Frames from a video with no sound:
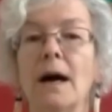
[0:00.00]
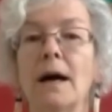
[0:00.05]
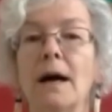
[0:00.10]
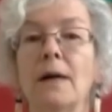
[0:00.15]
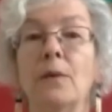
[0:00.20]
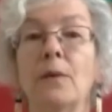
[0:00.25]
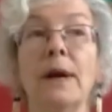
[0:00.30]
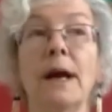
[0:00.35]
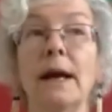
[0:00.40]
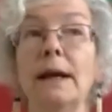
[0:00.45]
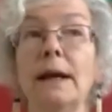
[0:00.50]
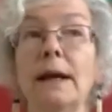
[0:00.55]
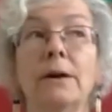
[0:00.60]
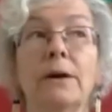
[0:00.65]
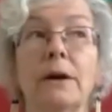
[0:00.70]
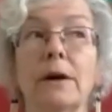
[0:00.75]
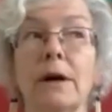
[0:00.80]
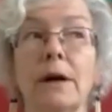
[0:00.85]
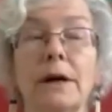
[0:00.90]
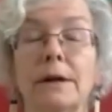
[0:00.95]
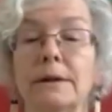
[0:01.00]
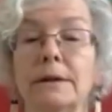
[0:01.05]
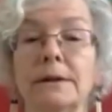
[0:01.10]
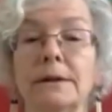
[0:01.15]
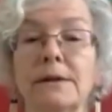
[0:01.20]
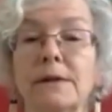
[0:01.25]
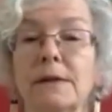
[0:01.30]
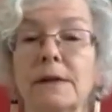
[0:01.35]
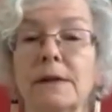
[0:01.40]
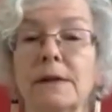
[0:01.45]
when I hear
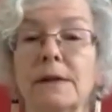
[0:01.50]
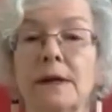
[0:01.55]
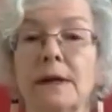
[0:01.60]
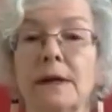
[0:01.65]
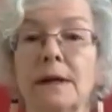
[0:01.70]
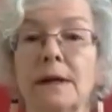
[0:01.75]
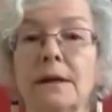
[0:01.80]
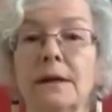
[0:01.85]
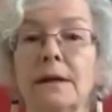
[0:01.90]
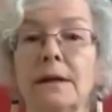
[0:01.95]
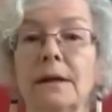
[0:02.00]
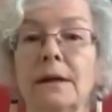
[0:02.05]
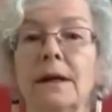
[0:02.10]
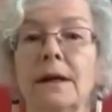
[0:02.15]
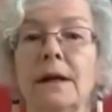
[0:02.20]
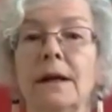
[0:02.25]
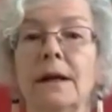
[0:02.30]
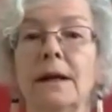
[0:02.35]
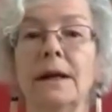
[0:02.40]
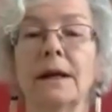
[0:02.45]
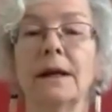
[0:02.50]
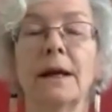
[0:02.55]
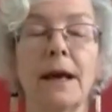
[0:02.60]
cardinals sing, it